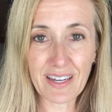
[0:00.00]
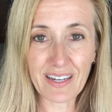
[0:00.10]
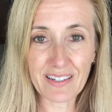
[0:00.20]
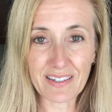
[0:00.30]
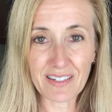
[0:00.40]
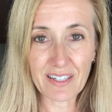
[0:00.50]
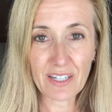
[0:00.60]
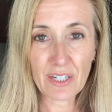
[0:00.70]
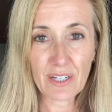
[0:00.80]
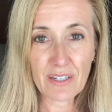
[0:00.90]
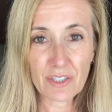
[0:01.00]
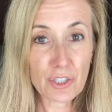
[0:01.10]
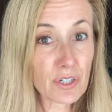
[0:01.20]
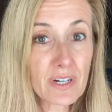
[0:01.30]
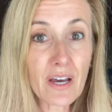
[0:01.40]
And
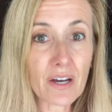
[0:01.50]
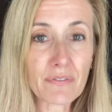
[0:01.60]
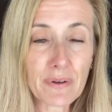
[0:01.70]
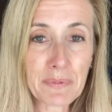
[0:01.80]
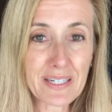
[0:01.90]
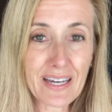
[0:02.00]
sure enough, I mean,